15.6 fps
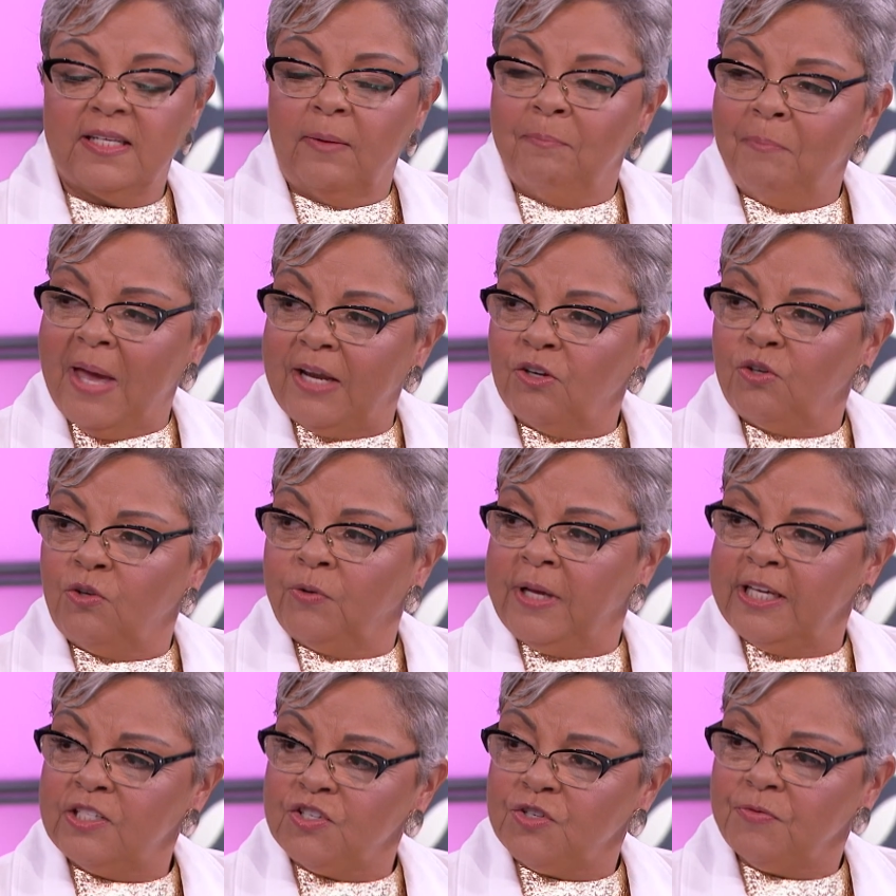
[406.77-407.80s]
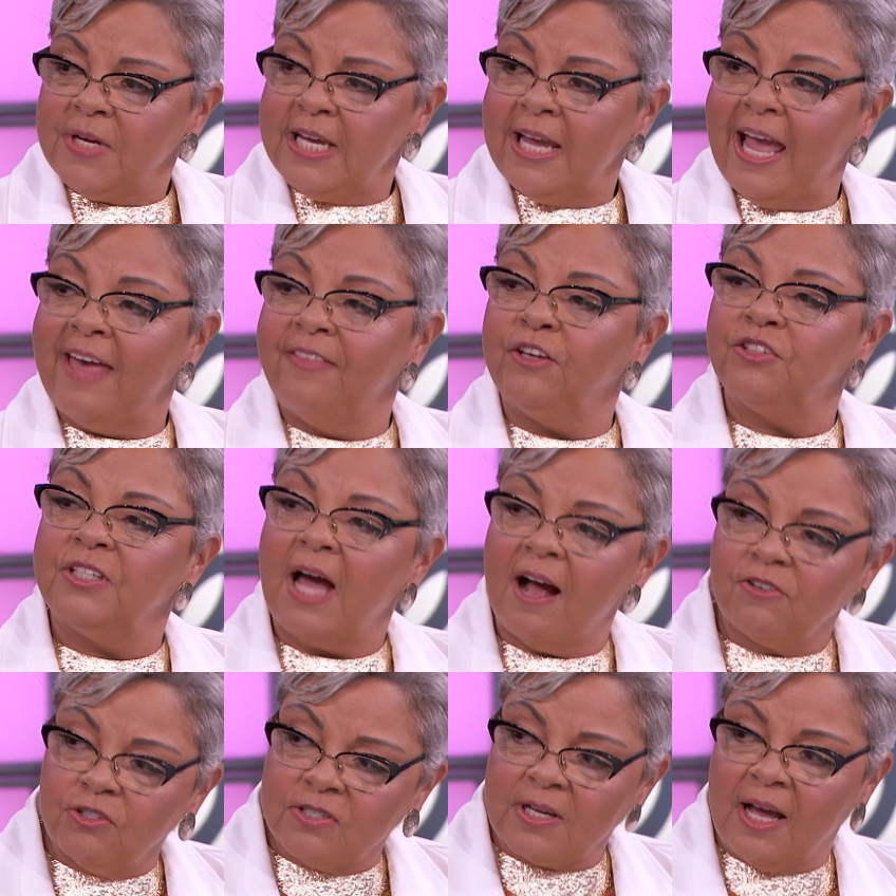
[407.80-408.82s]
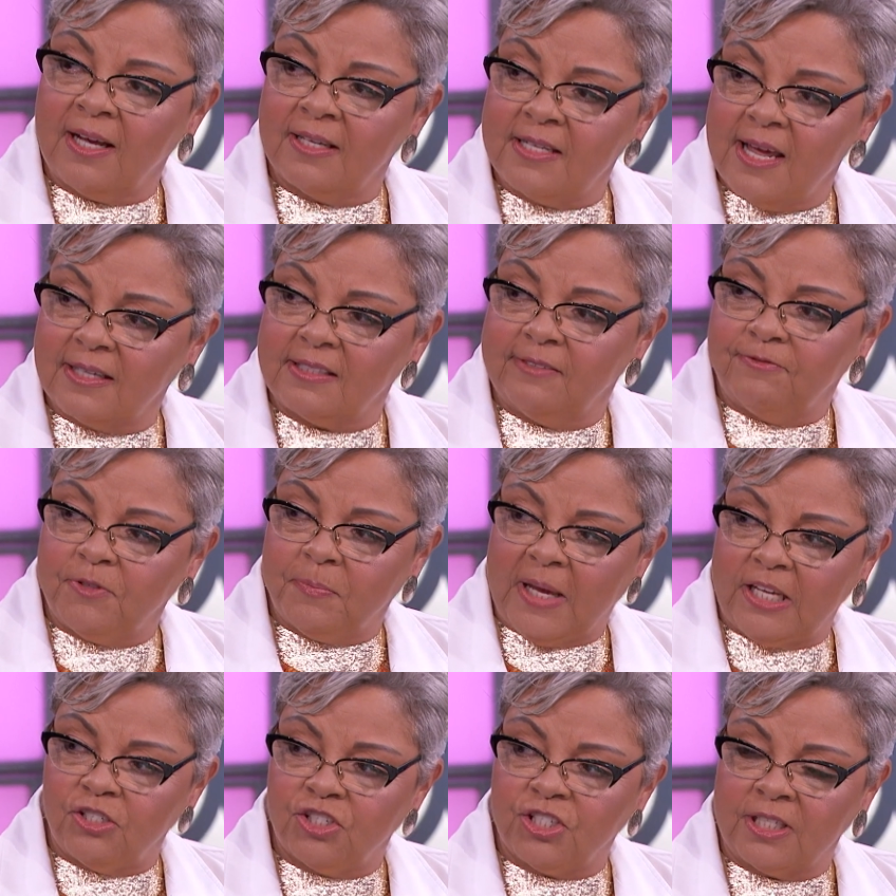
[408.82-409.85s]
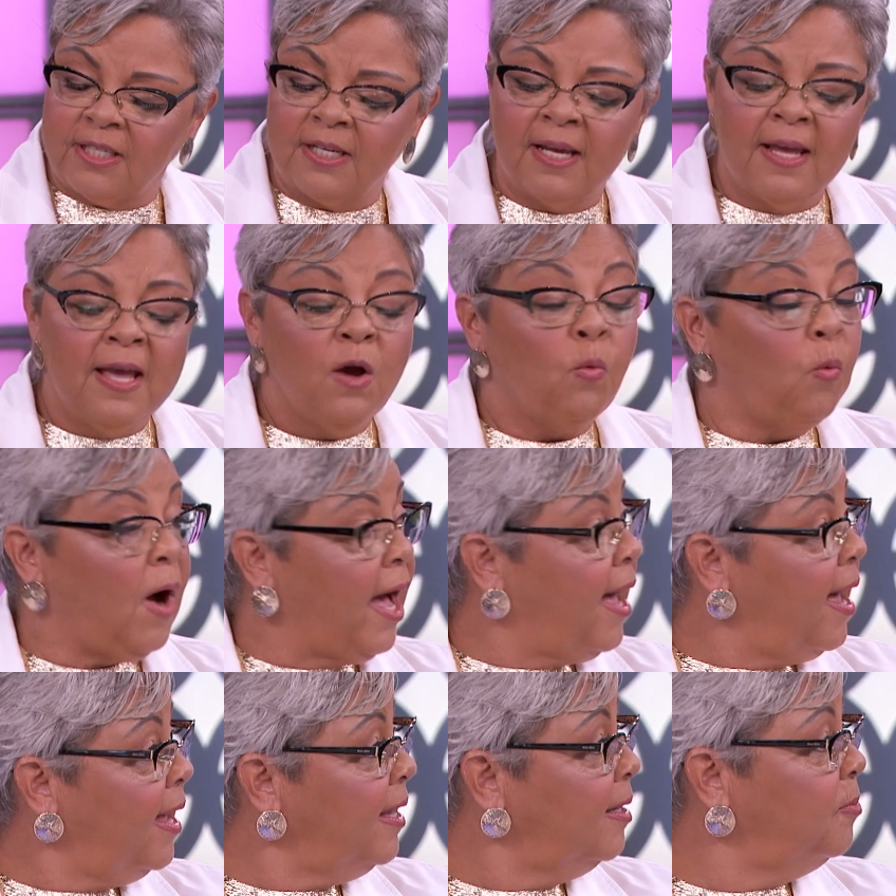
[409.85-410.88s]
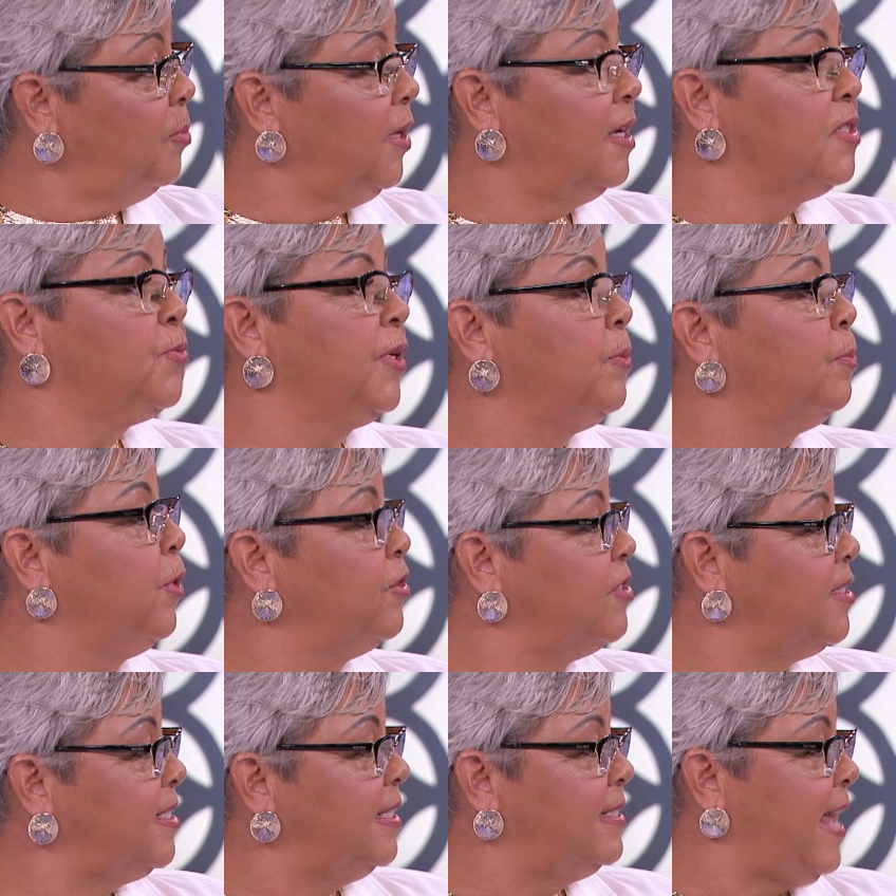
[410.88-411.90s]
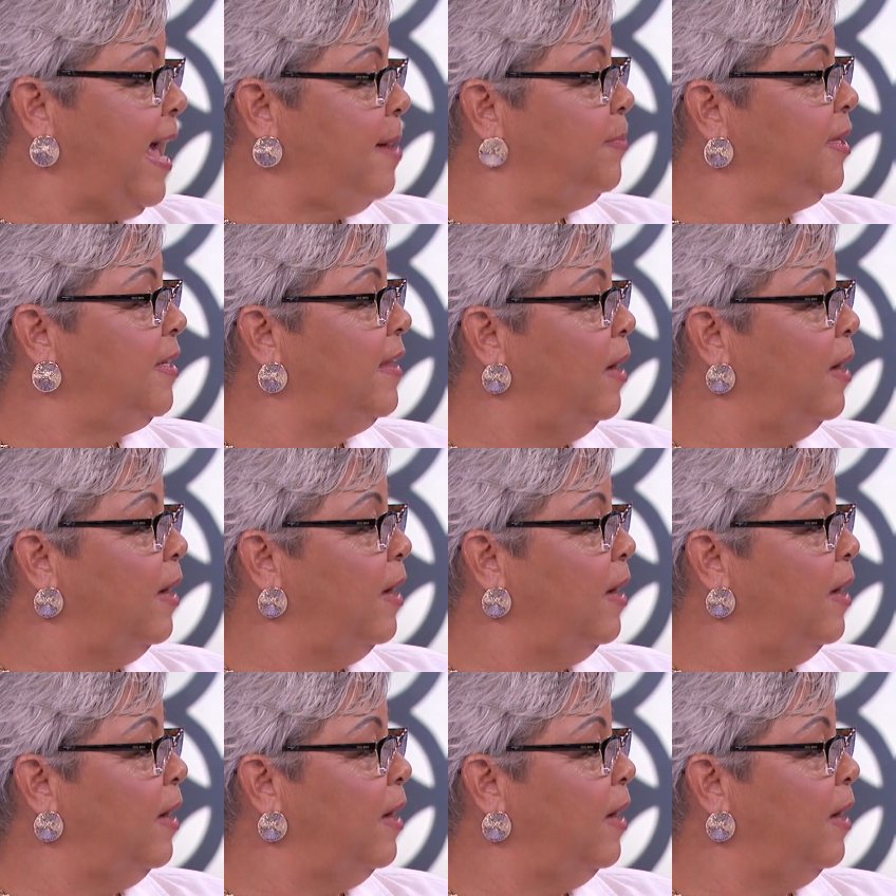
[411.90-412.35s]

their medical history and their doctor's contact information. Why? Because when emergencies happen,